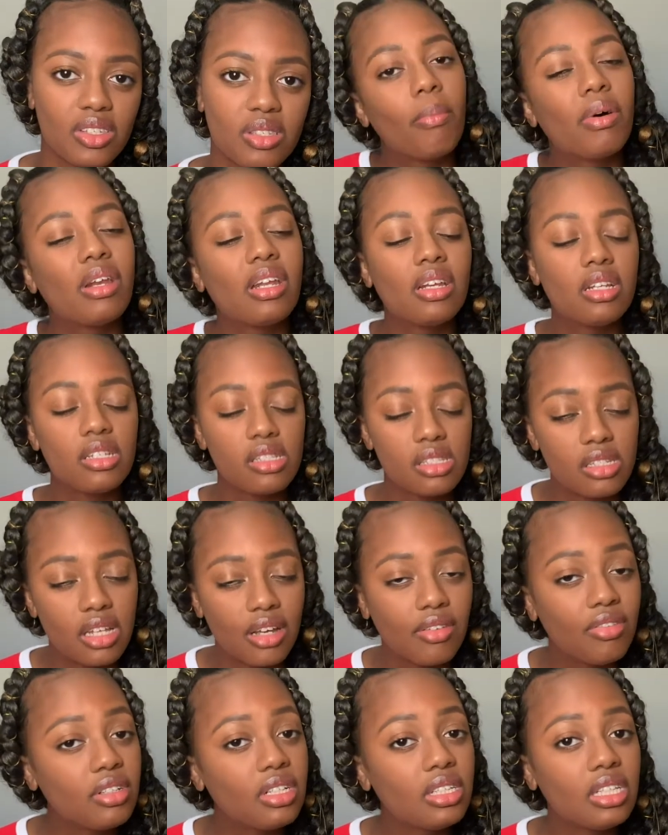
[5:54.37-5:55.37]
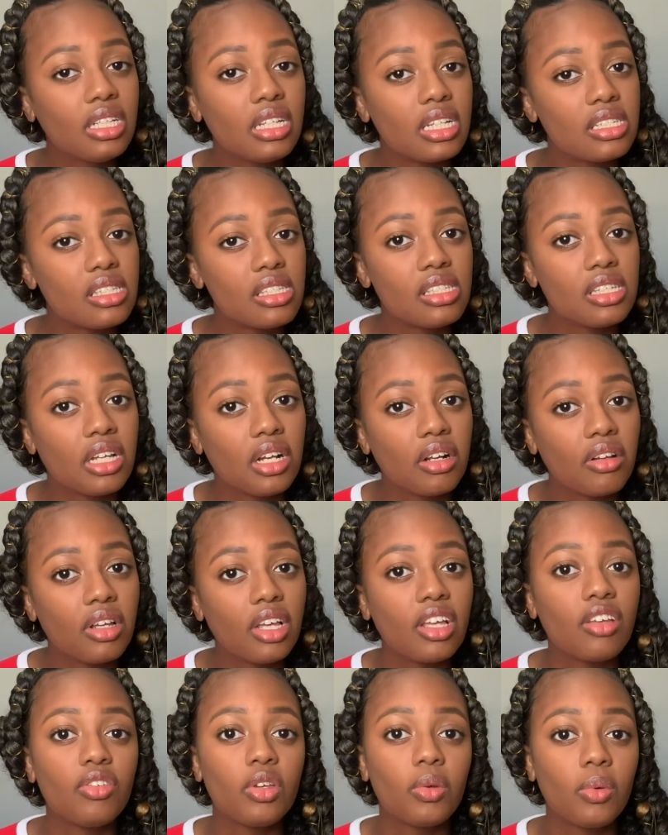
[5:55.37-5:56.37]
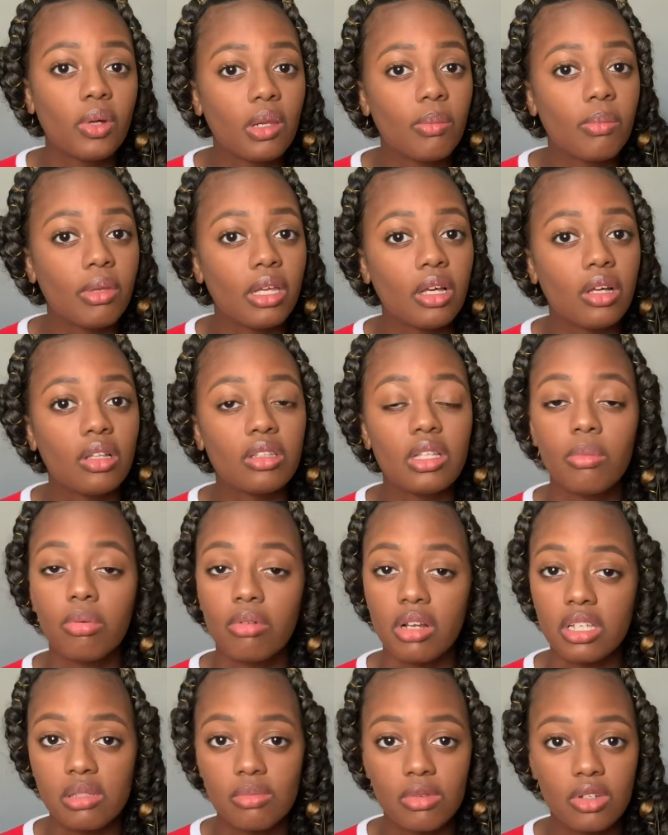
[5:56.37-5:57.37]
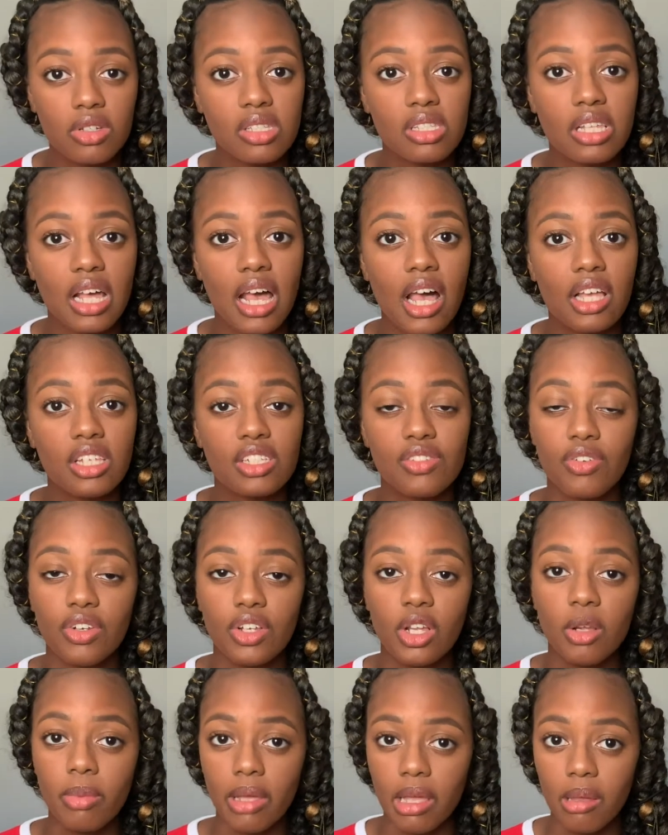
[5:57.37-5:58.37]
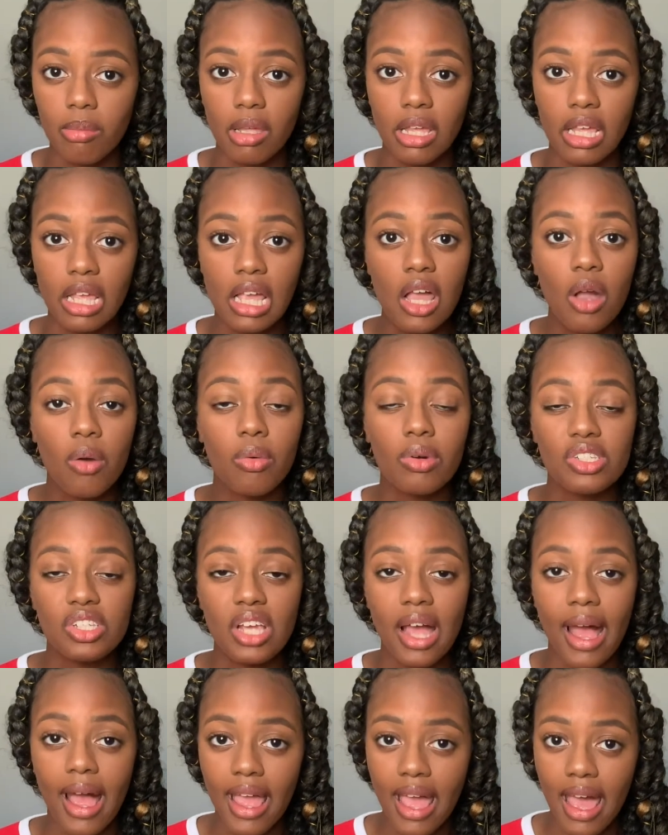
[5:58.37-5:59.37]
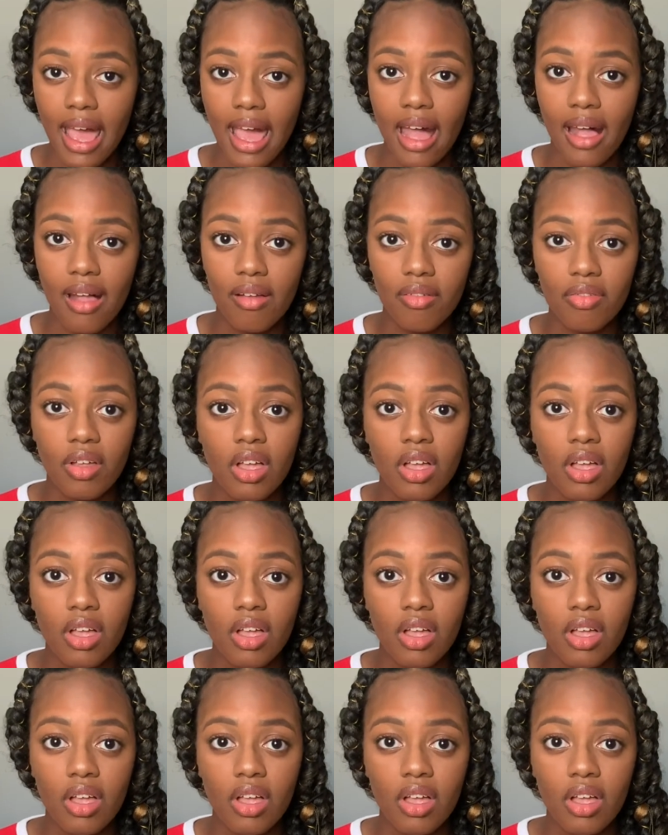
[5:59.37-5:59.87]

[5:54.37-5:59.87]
But it is definitely necessary if you want to build a breast milk stash for your baby, which I have.